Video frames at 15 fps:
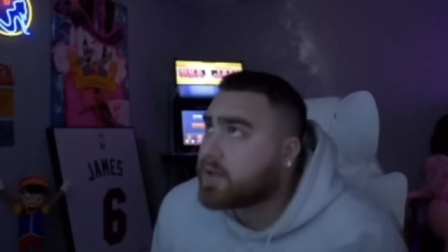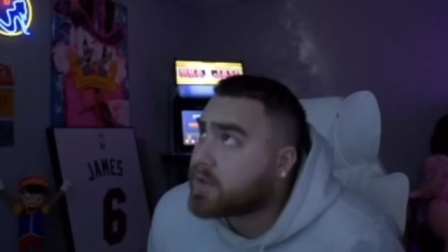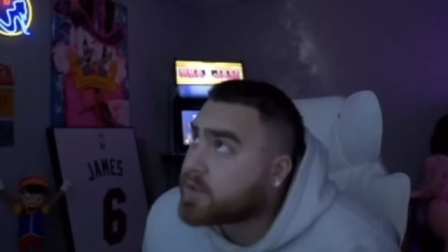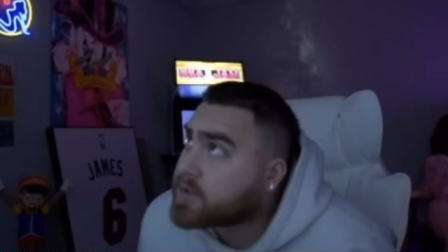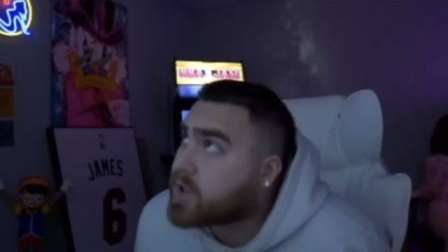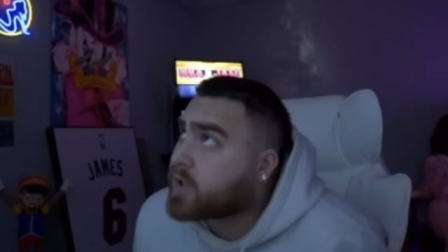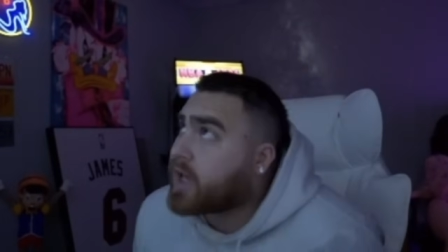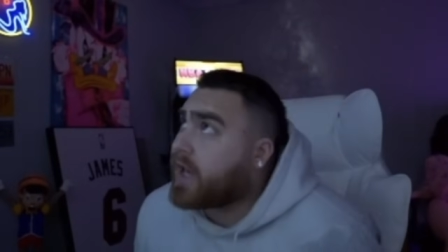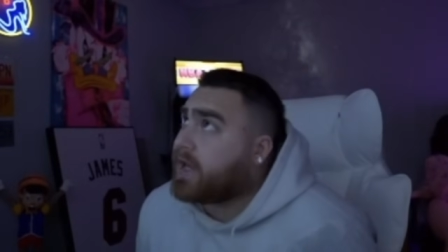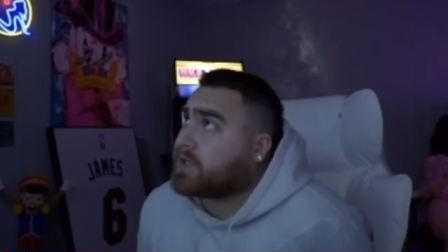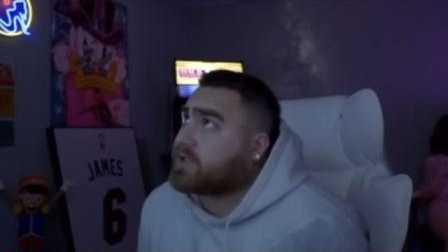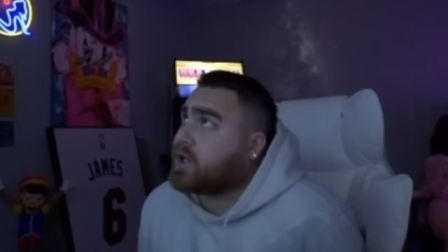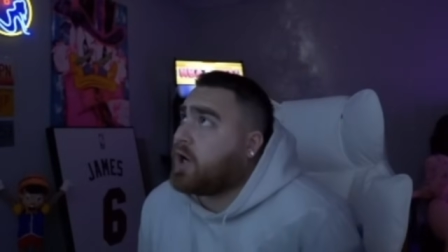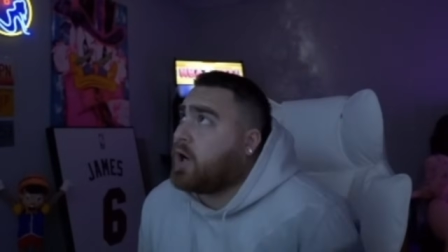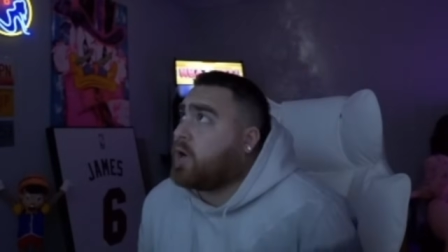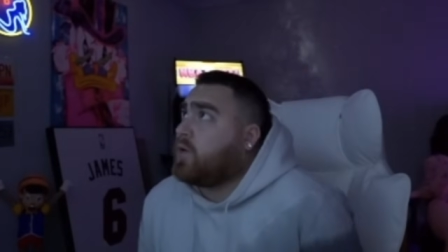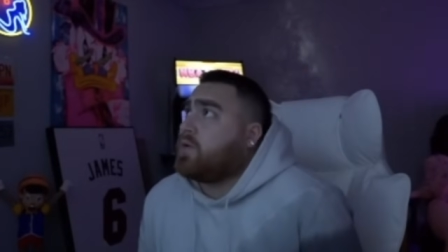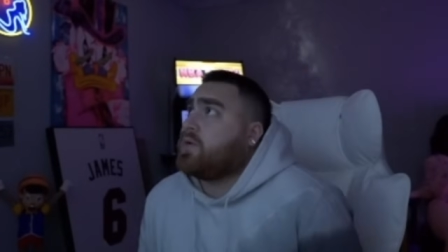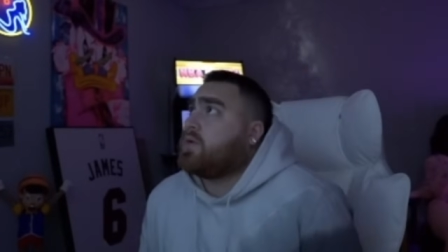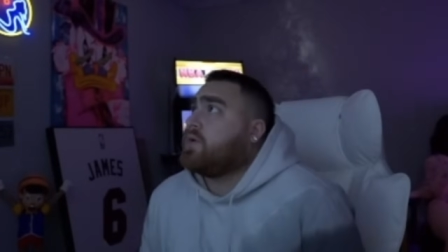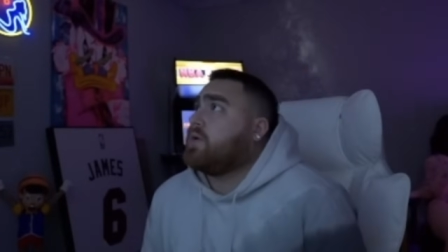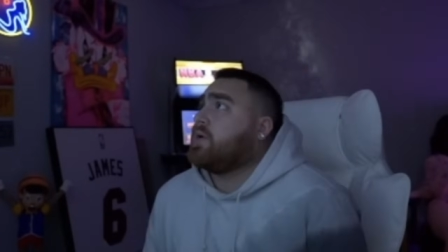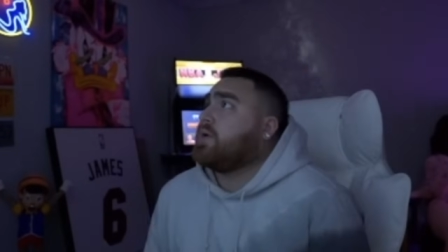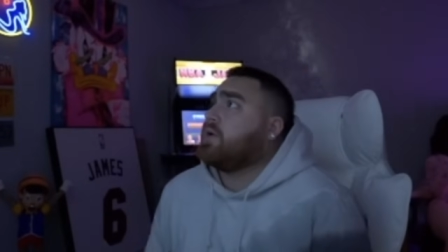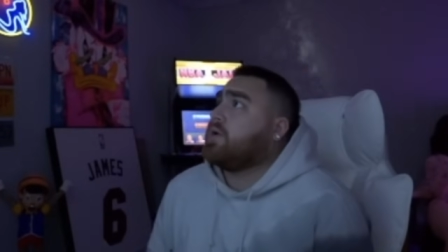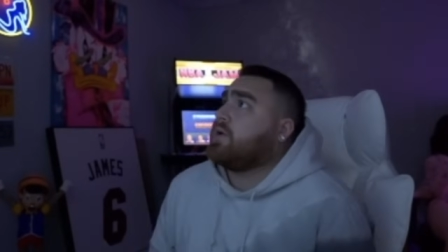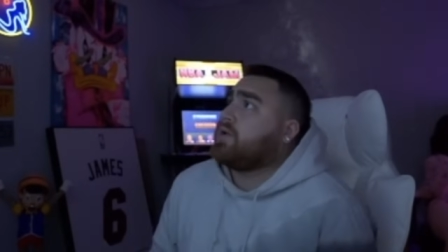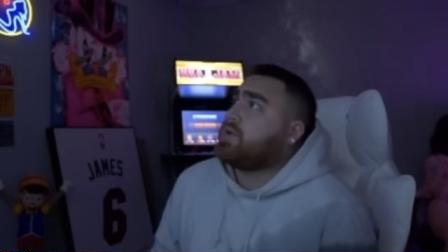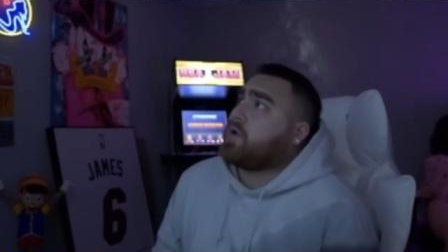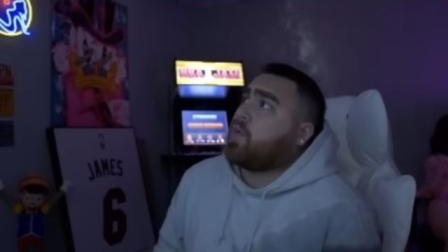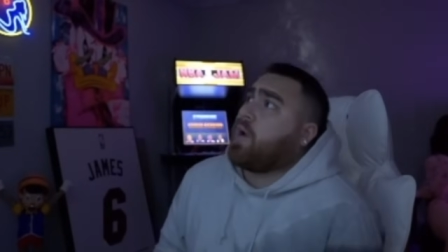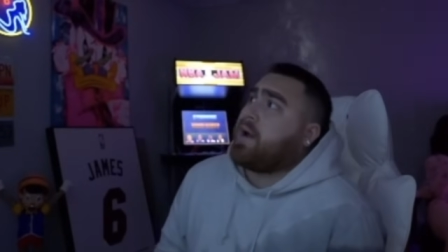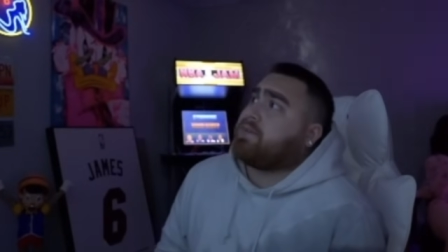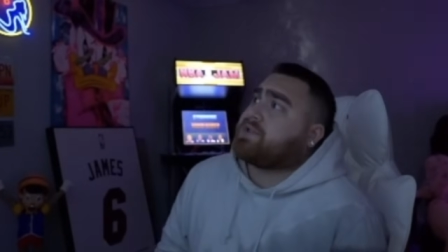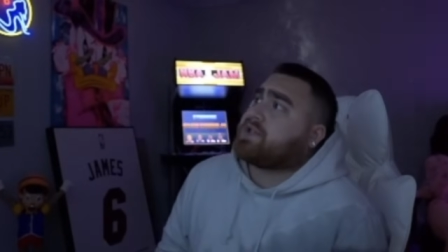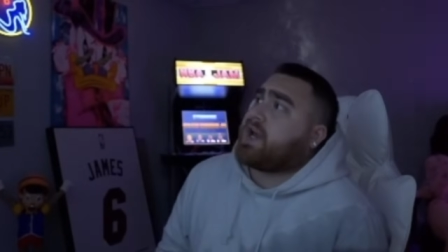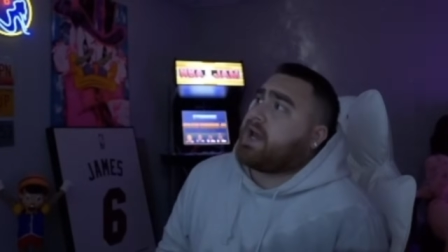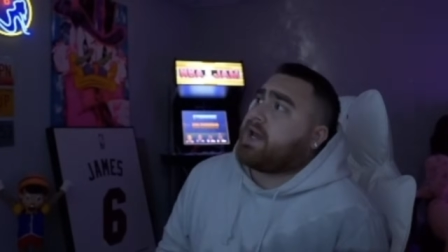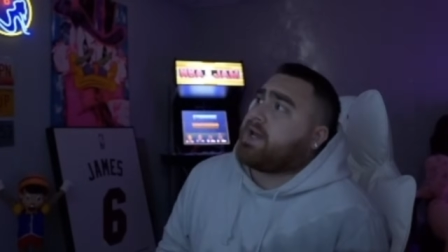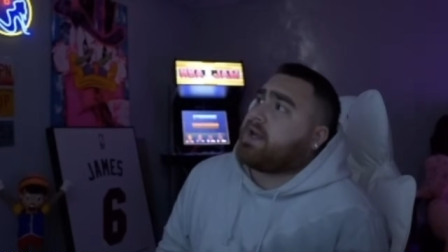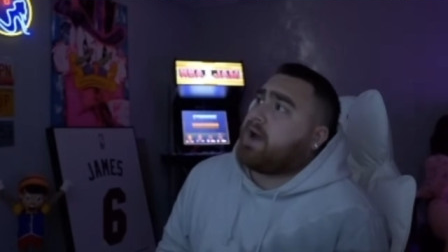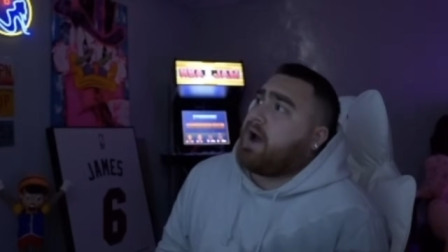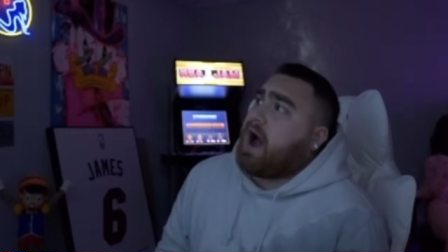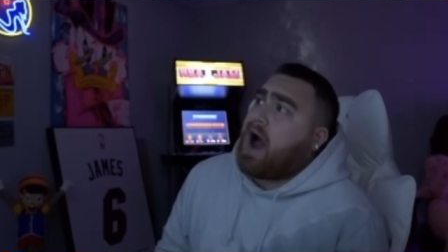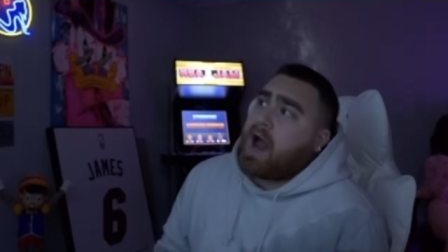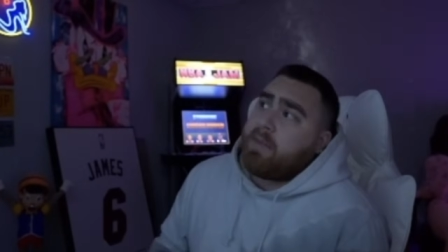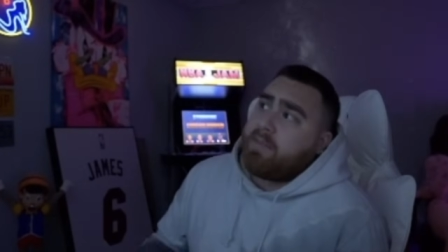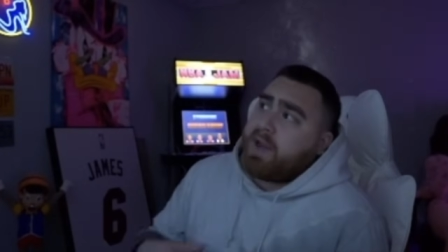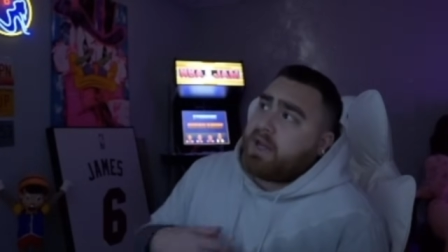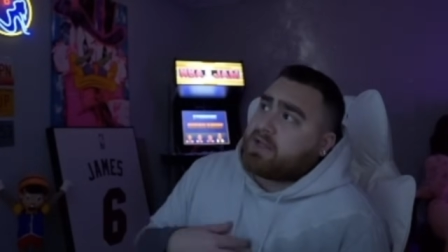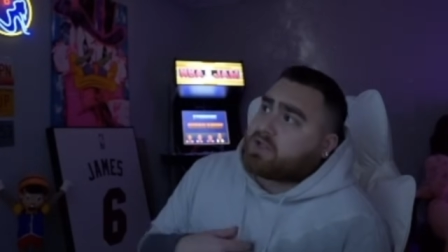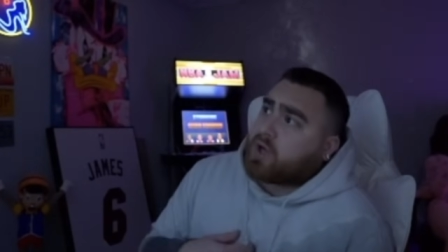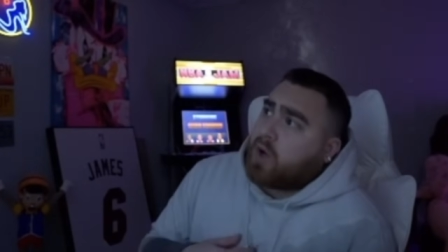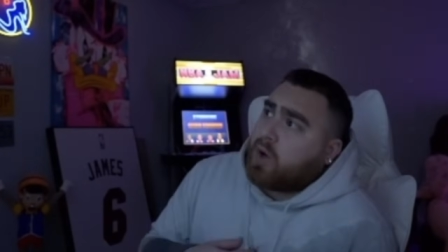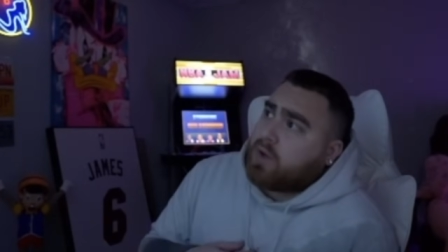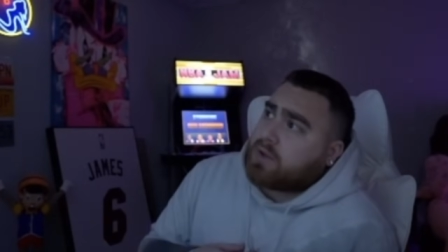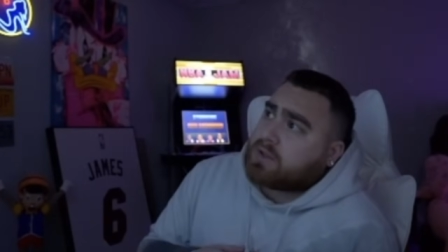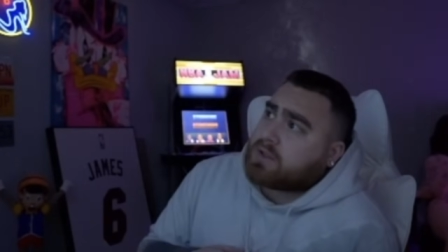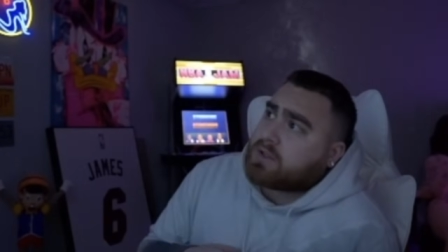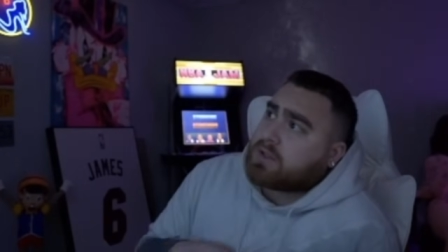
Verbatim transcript: So yeah, so the website I'm being told